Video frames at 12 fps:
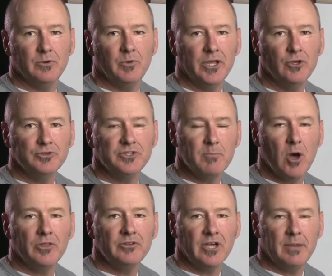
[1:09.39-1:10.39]
We use them
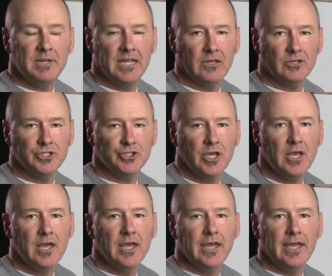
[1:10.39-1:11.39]
all the time in English.
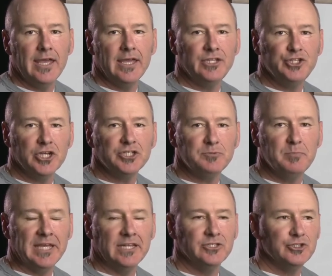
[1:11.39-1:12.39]
It just
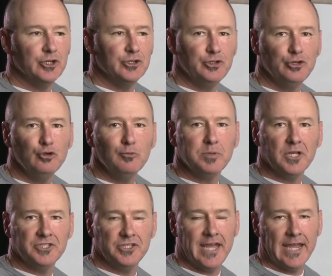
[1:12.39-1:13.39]
means to
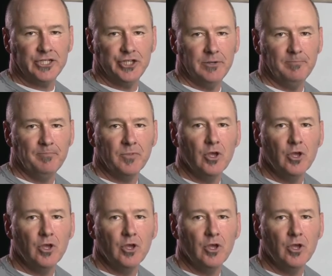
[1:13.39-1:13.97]
plus an action.